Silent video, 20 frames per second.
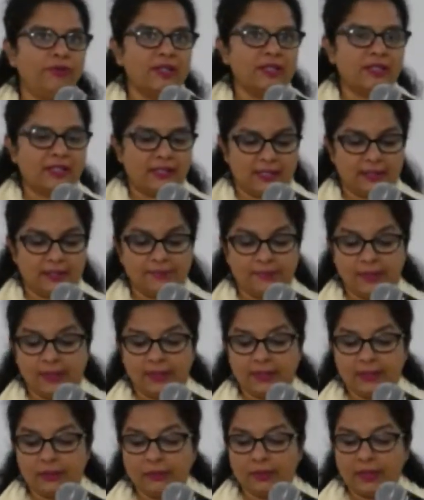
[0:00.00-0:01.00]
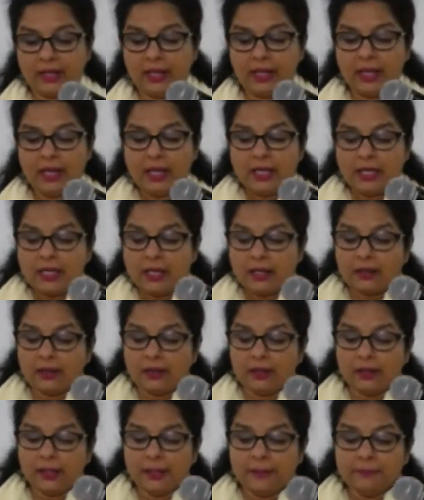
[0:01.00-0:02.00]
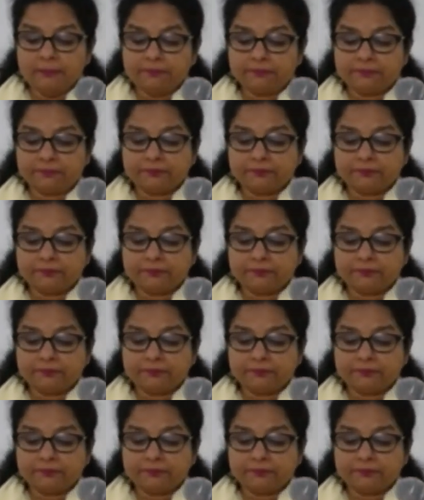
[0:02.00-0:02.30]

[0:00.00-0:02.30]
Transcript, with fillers: us. Okay. Um,